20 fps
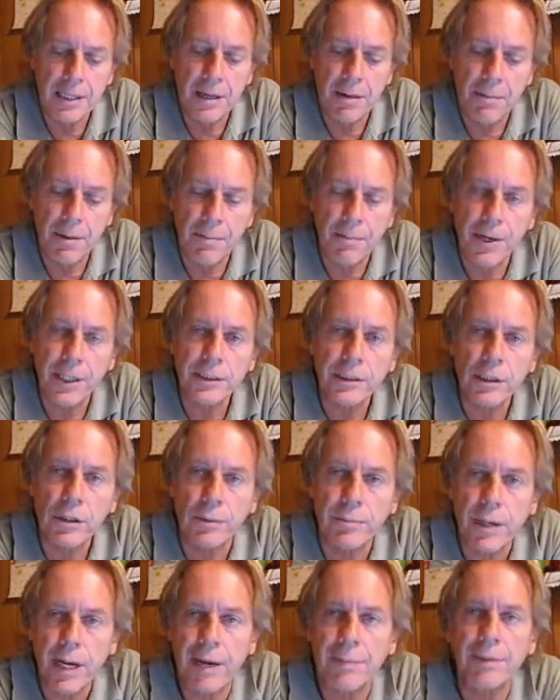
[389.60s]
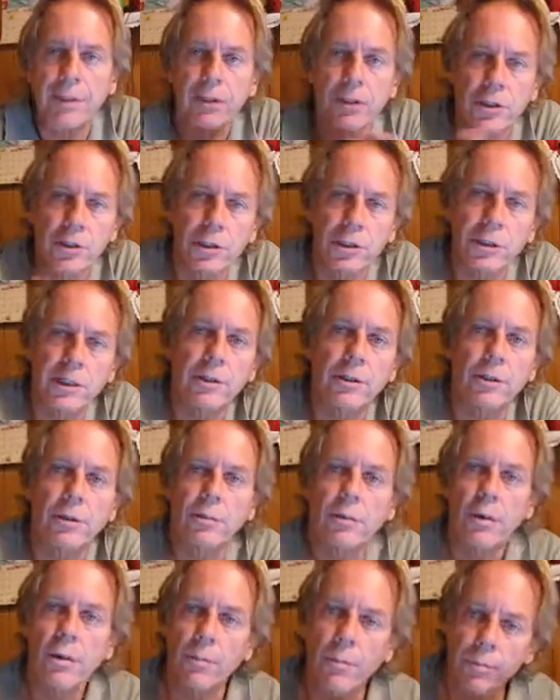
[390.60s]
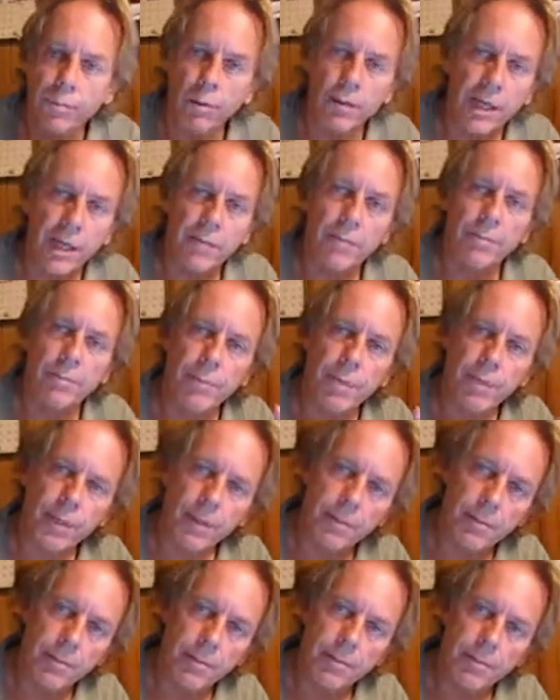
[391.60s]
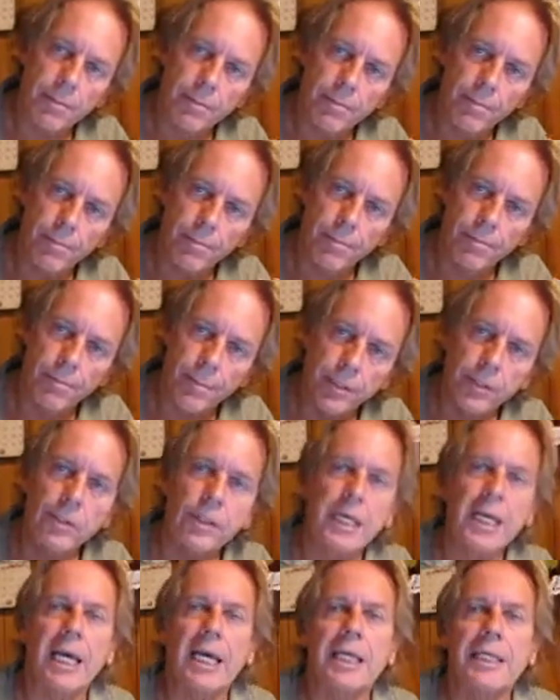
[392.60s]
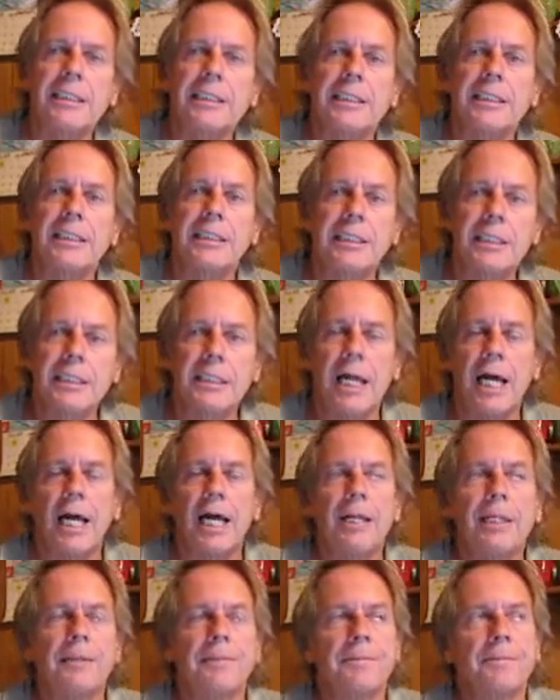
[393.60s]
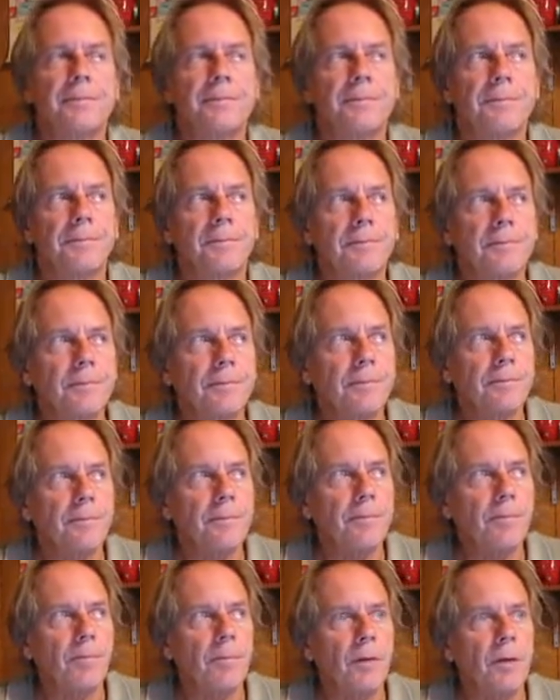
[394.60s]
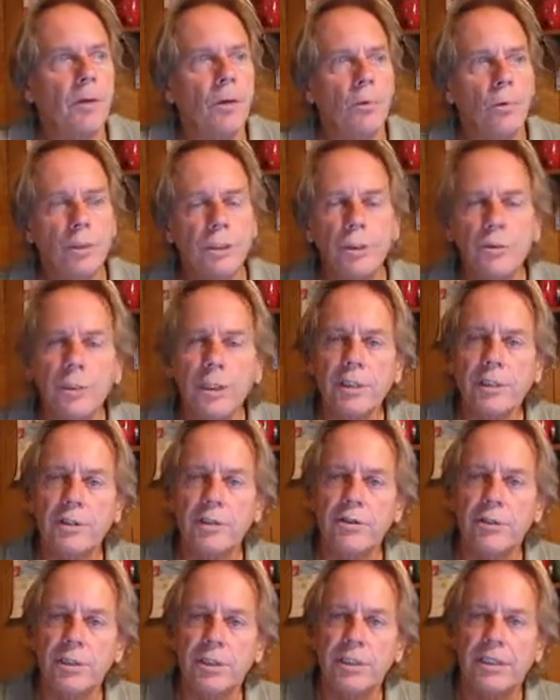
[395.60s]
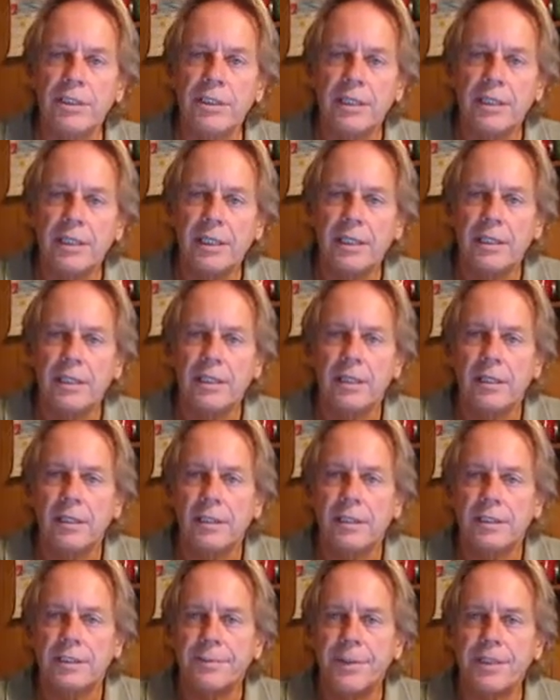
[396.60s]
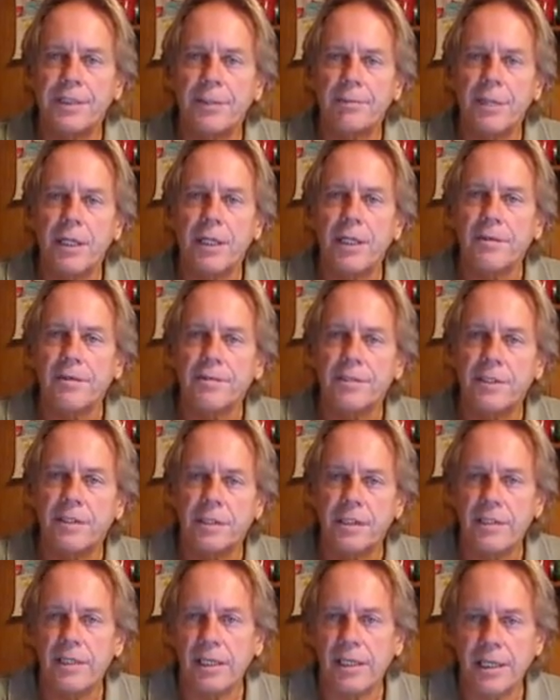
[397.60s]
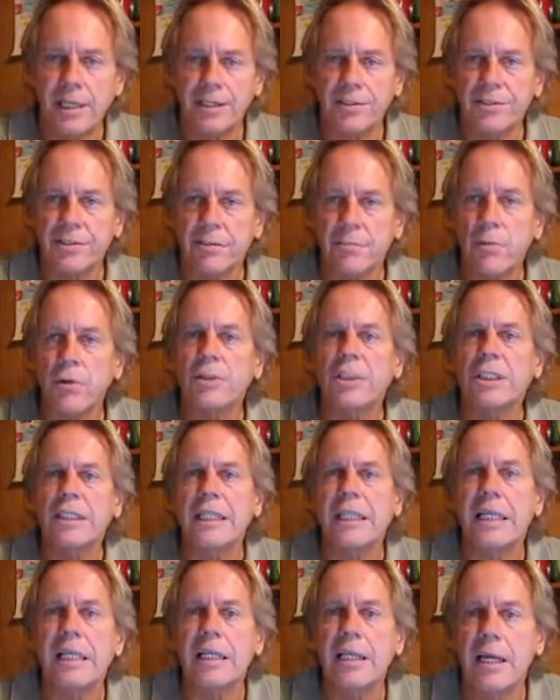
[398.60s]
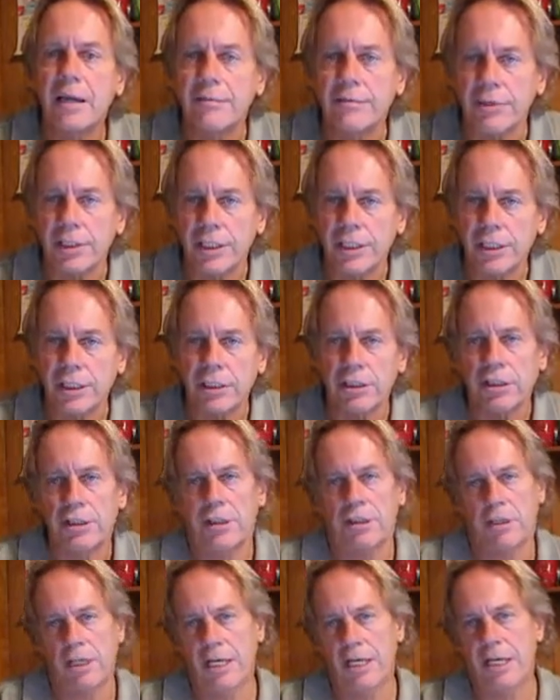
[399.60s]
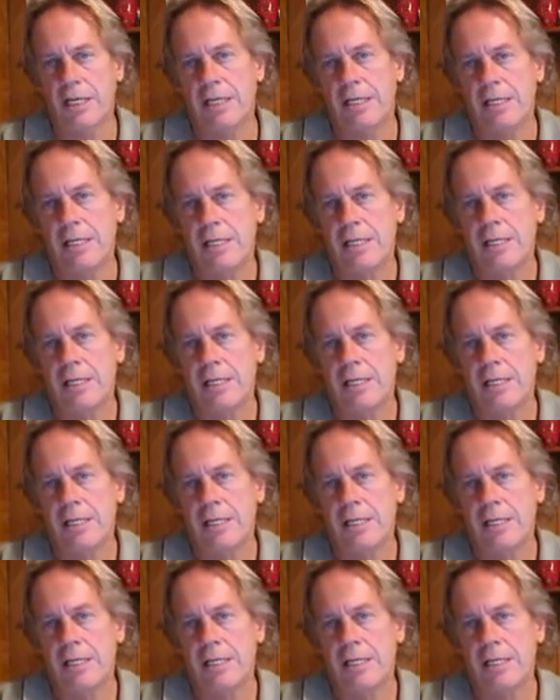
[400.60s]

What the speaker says: But President Obama could, okay, Bill Gates said, what you want to do is spend your money that gets the most leverage, okay?